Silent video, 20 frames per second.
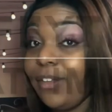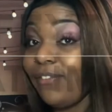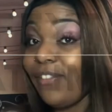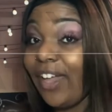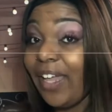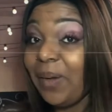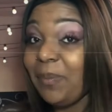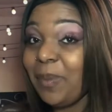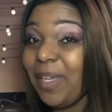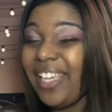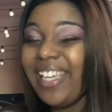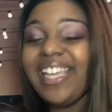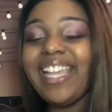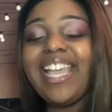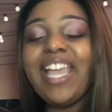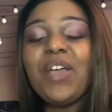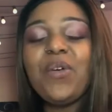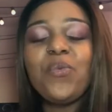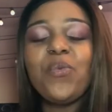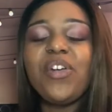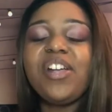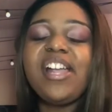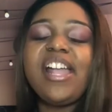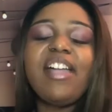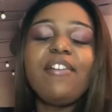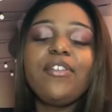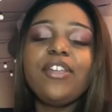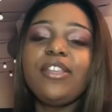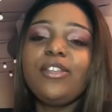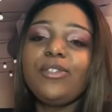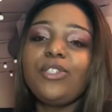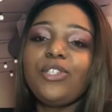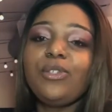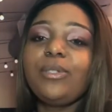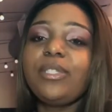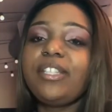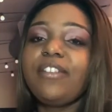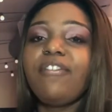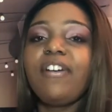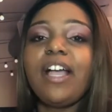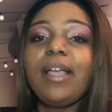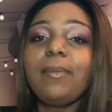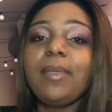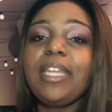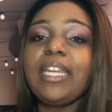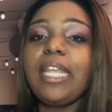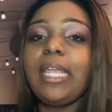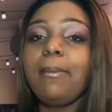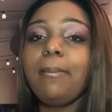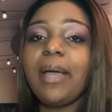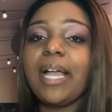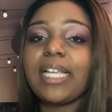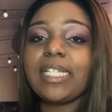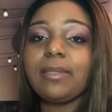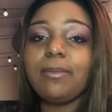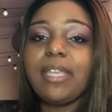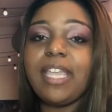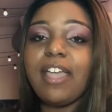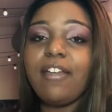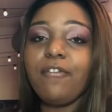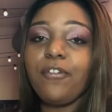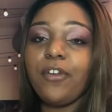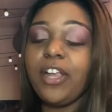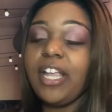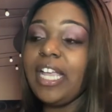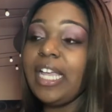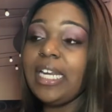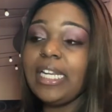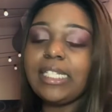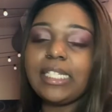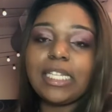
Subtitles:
can find me. Wherever you choose to find me and inbox me at for any